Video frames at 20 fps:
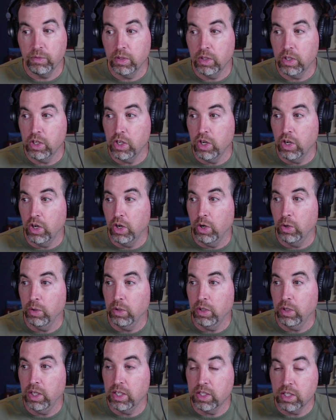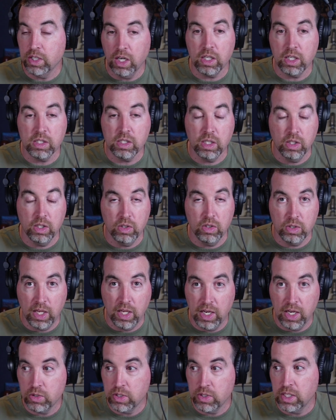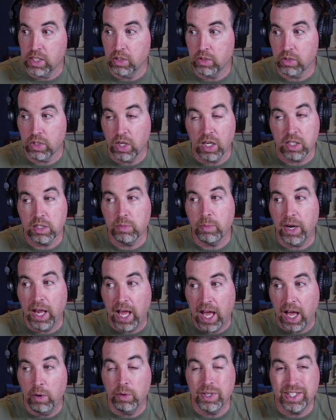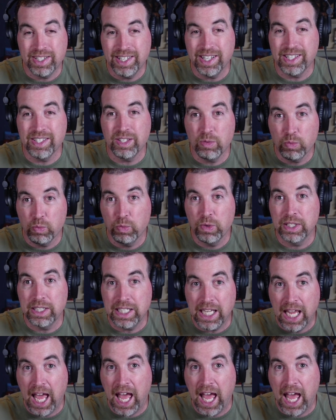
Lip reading: he talks, Andrew Santino talks about how it doesn't really